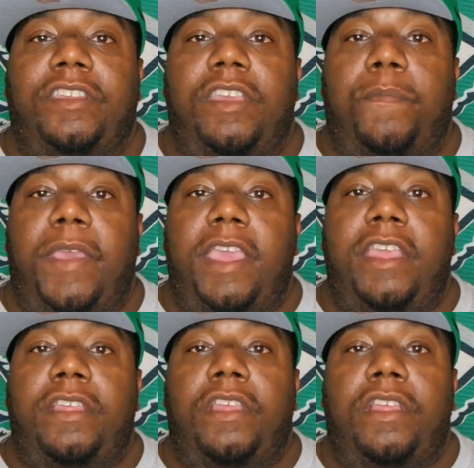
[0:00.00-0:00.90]
get
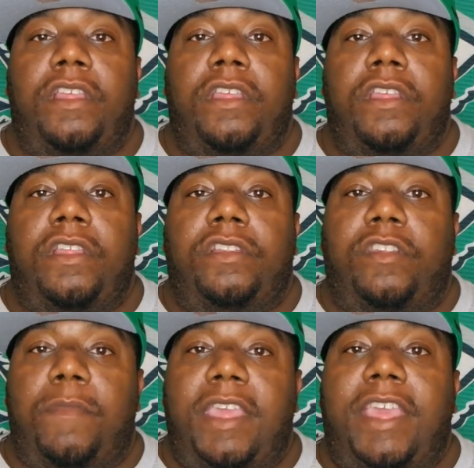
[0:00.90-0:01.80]
paid
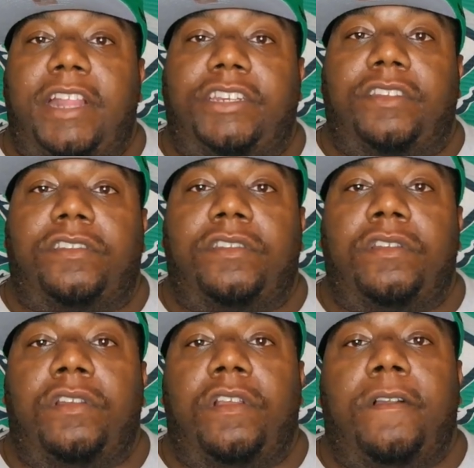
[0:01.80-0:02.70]
to make catches.
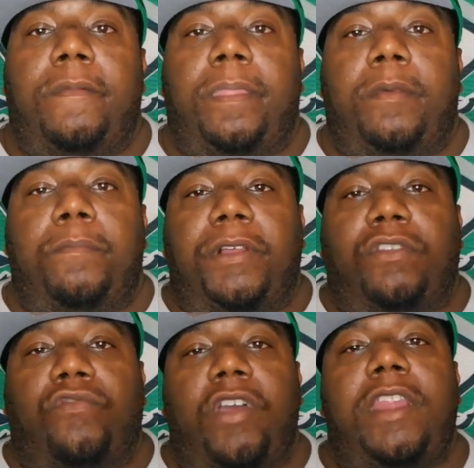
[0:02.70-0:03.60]

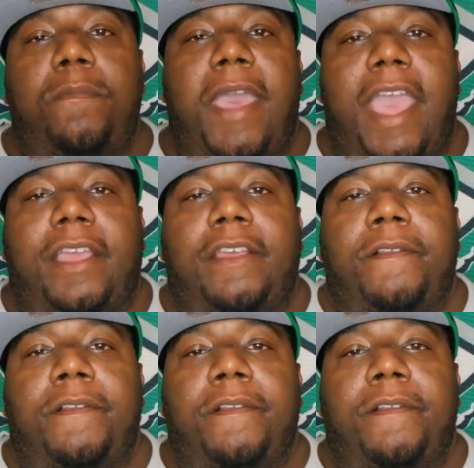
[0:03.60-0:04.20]
But the running back,